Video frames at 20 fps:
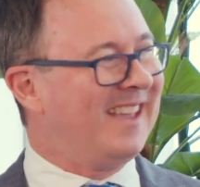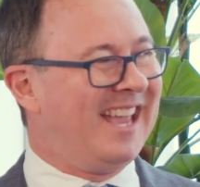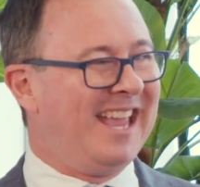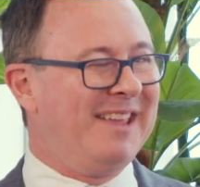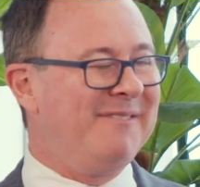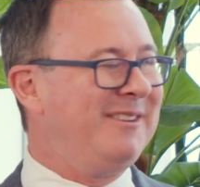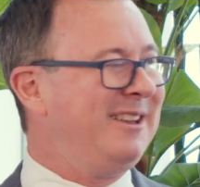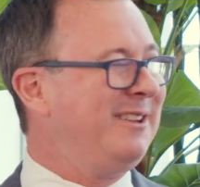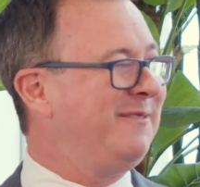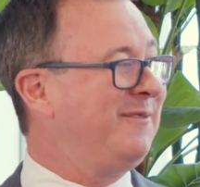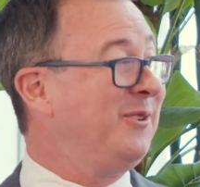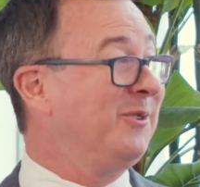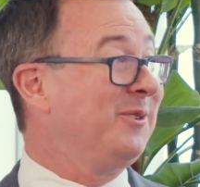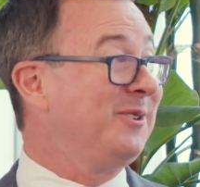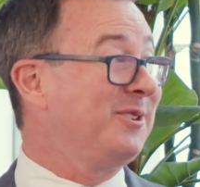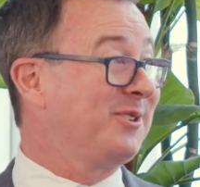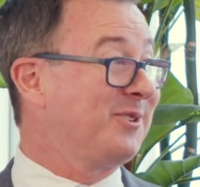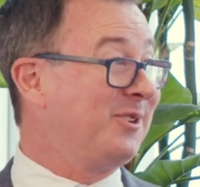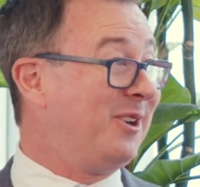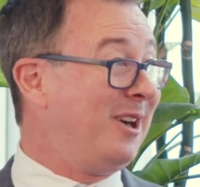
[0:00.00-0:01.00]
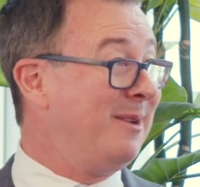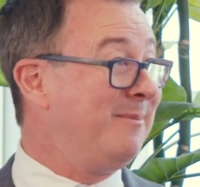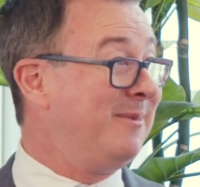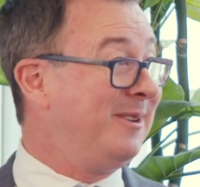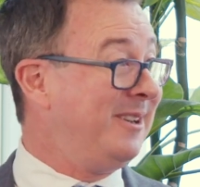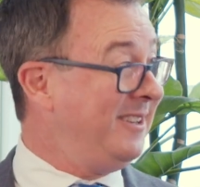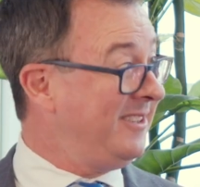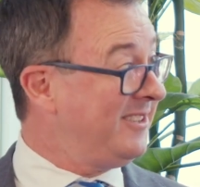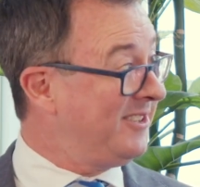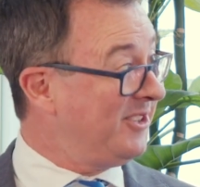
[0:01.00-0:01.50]
Even if you're a
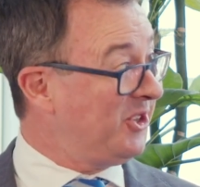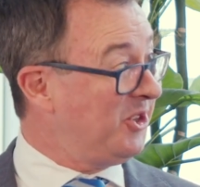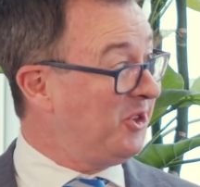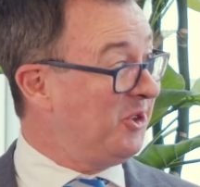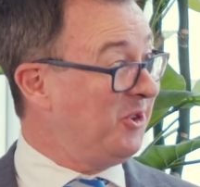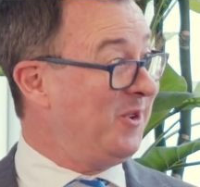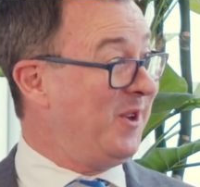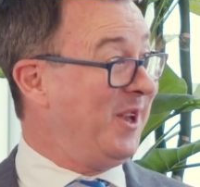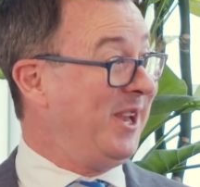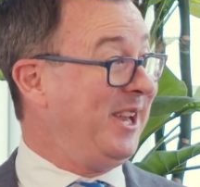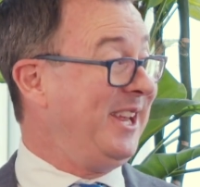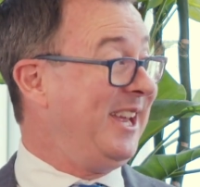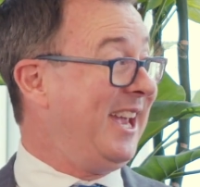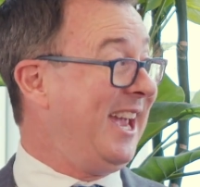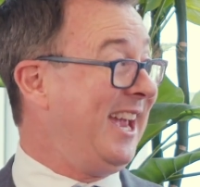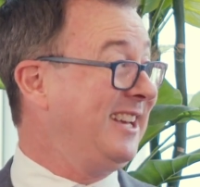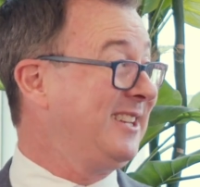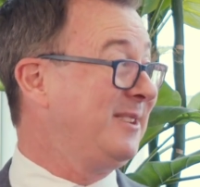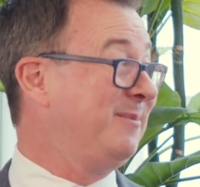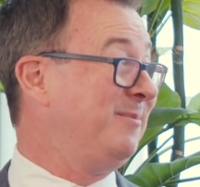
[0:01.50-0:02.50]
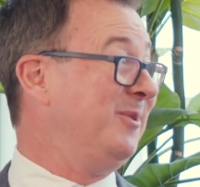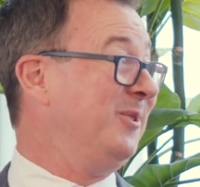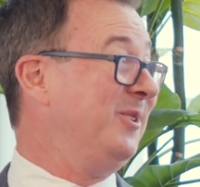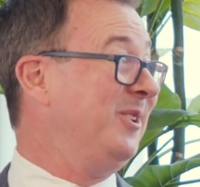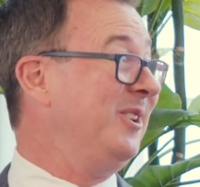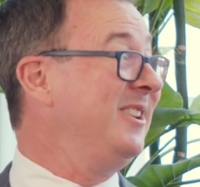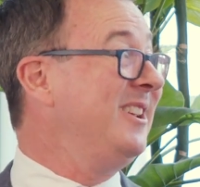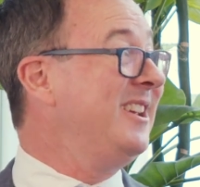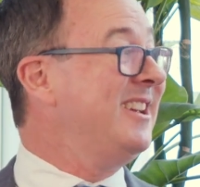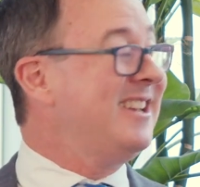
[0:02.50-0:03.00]
cyber security
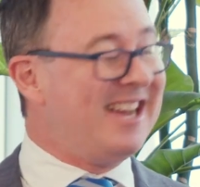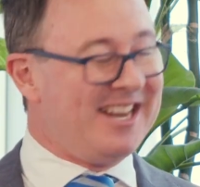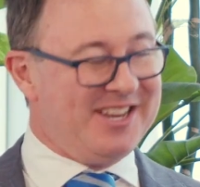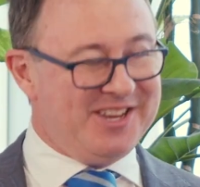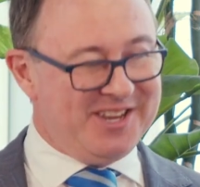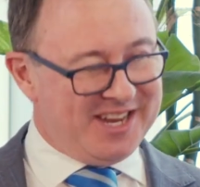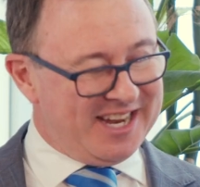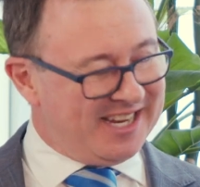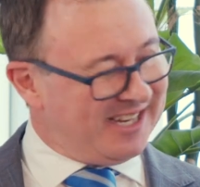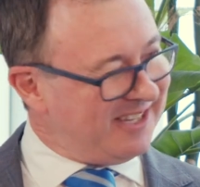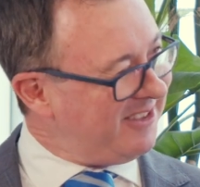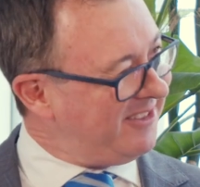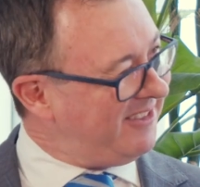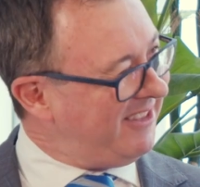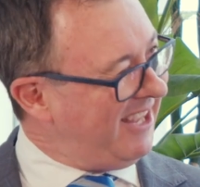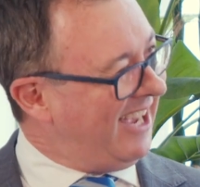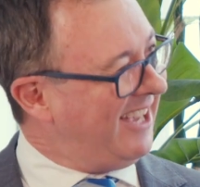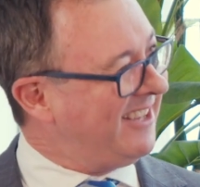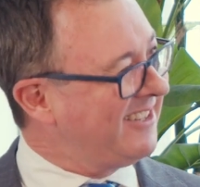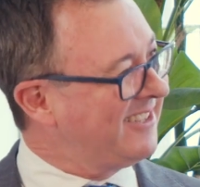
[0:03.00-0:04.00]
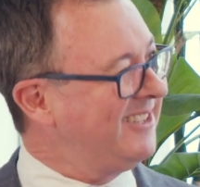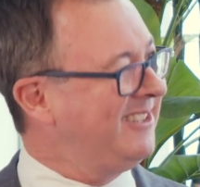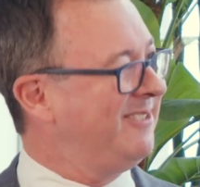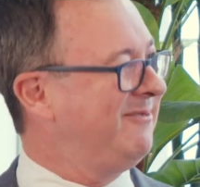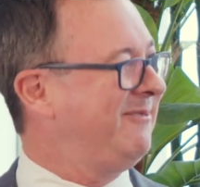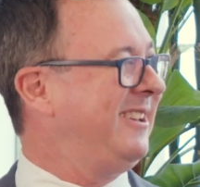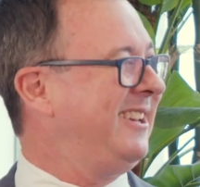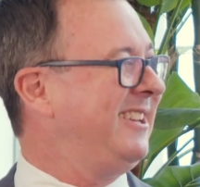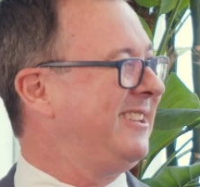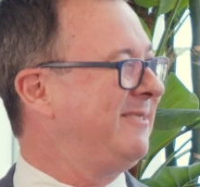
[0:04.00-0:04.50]
expert and you get 1,000
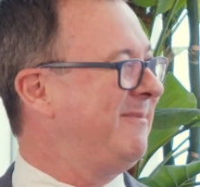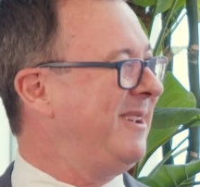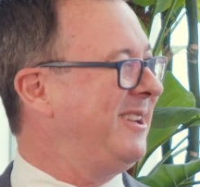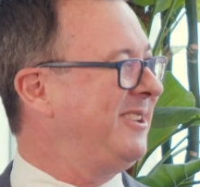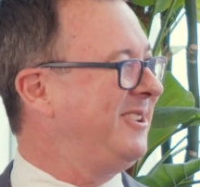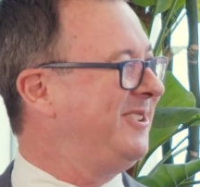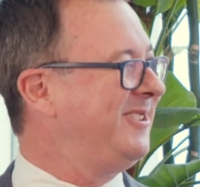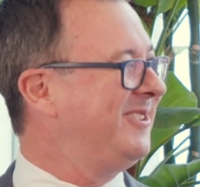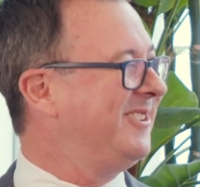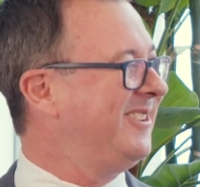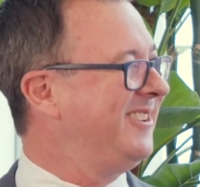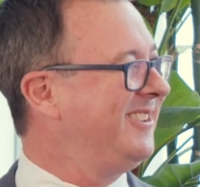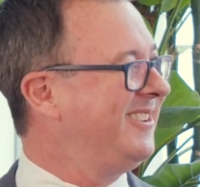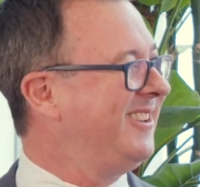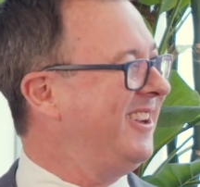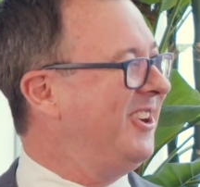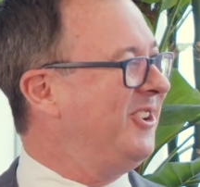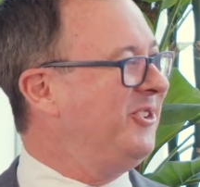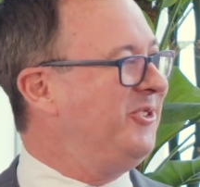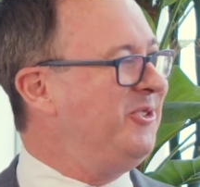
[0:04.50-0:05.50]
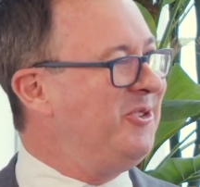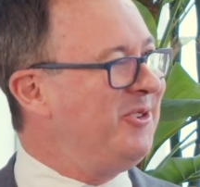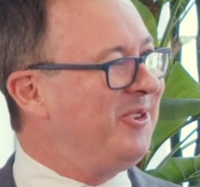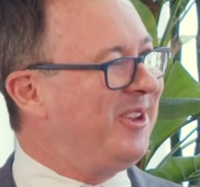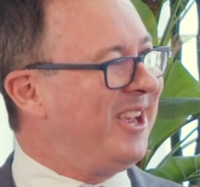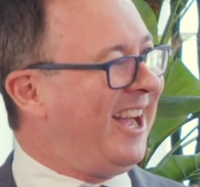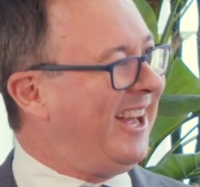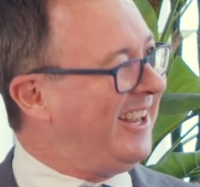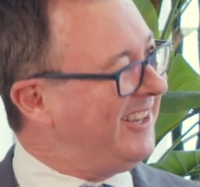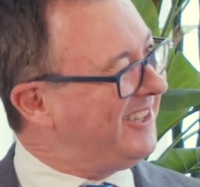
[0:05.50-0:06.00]
of these messages, you
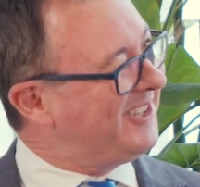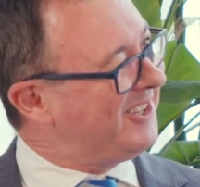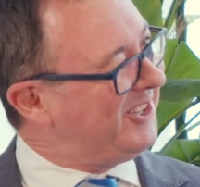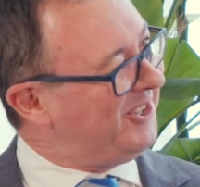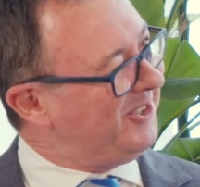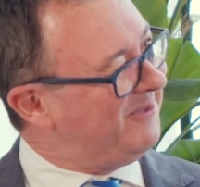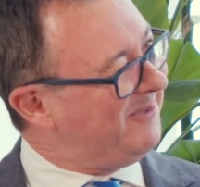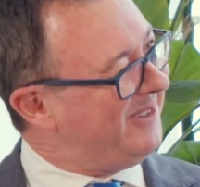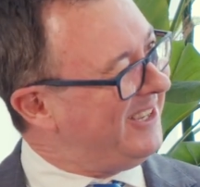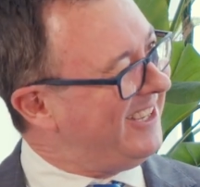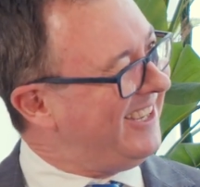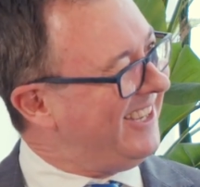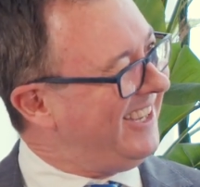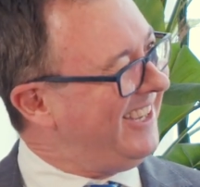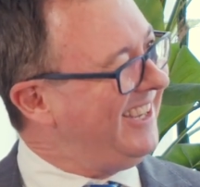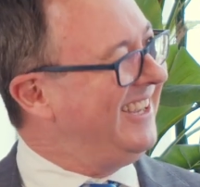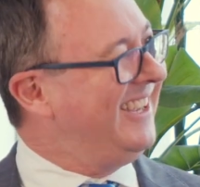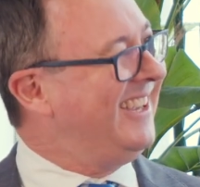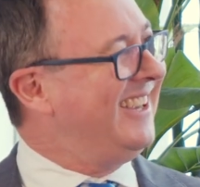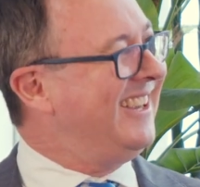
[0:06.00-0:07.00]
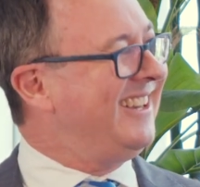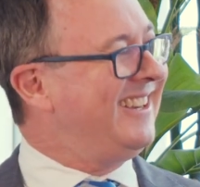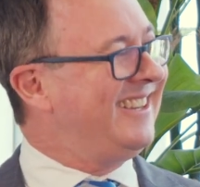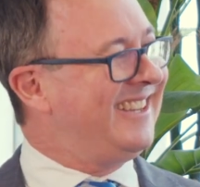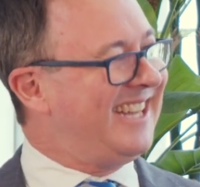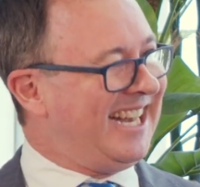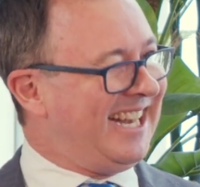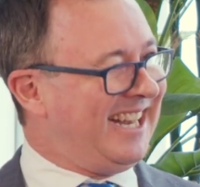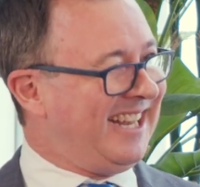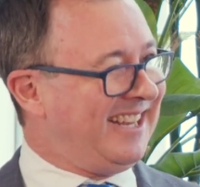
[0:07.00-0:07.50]
can't tell me
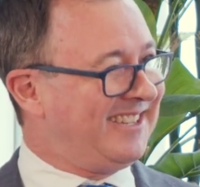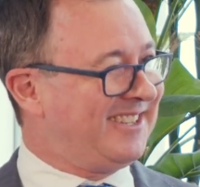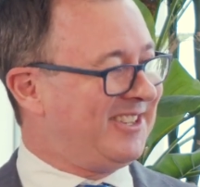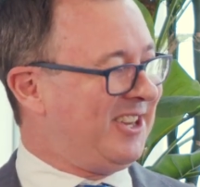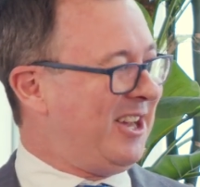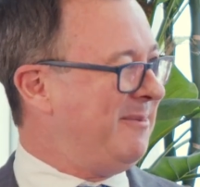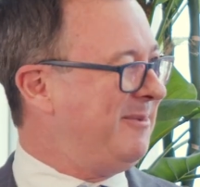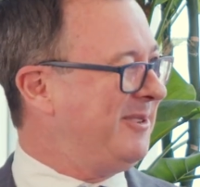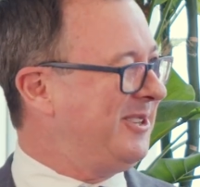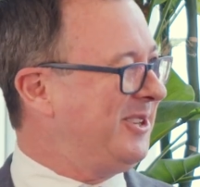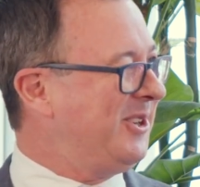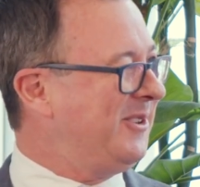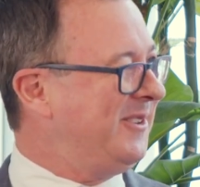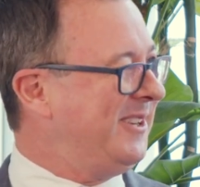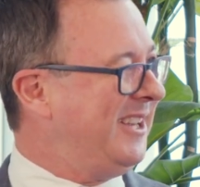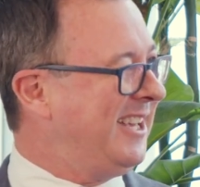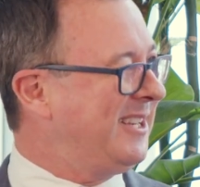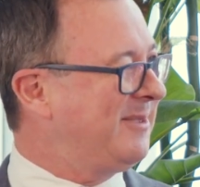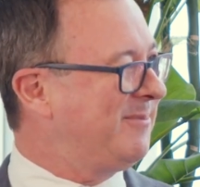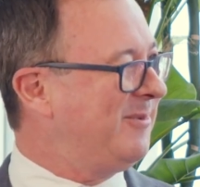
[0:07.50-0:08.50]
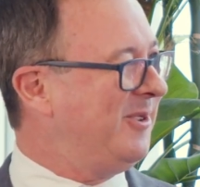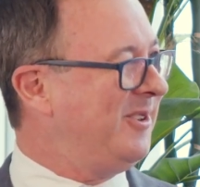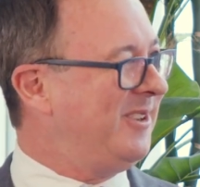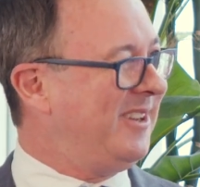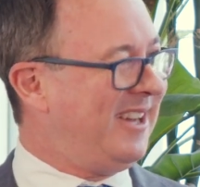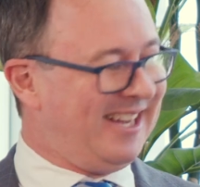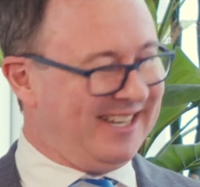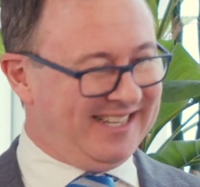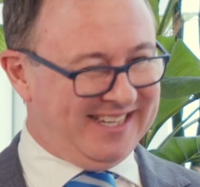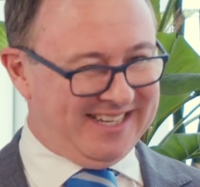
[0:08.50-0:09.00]
that a cybersecurity expert
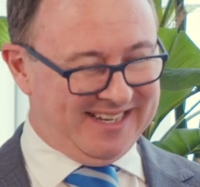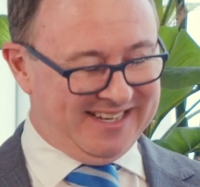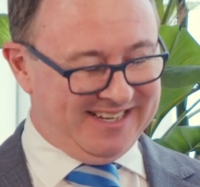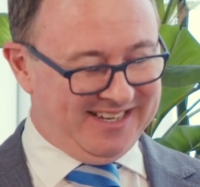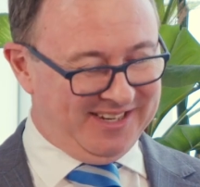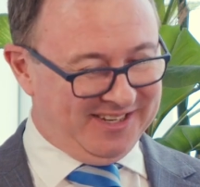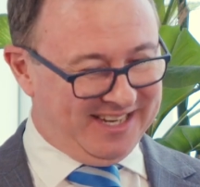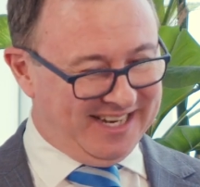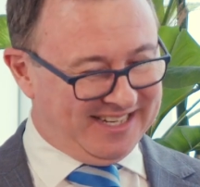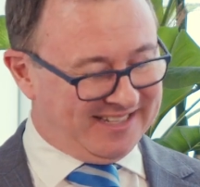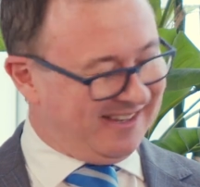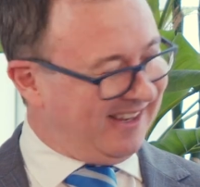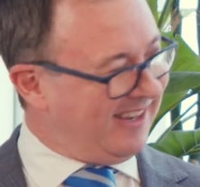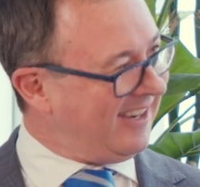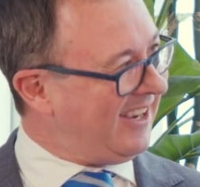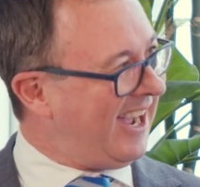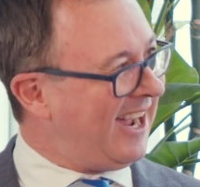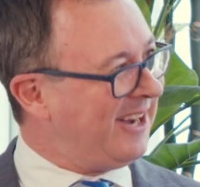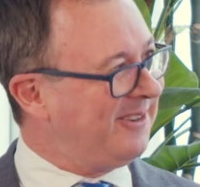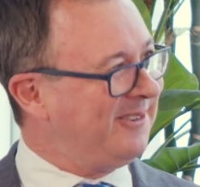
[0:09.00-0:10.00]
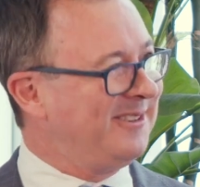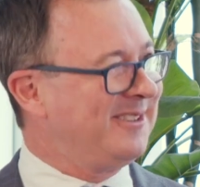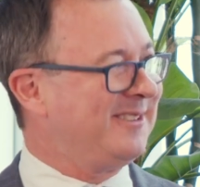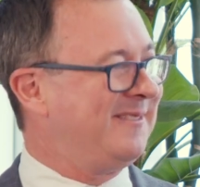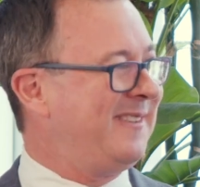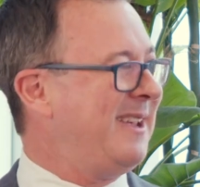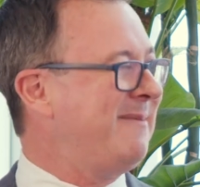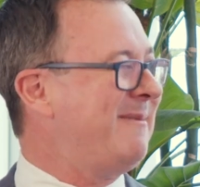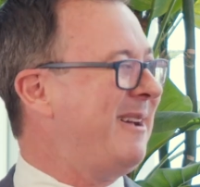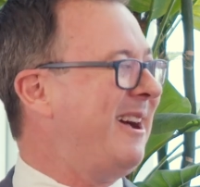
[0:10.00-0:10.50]
that gets like hundreds of
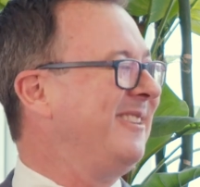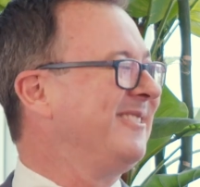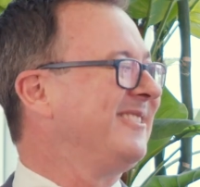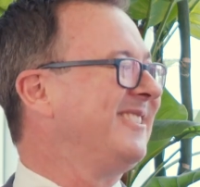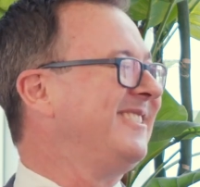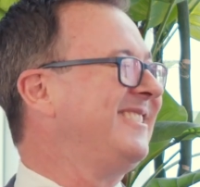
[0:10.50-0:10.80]
emails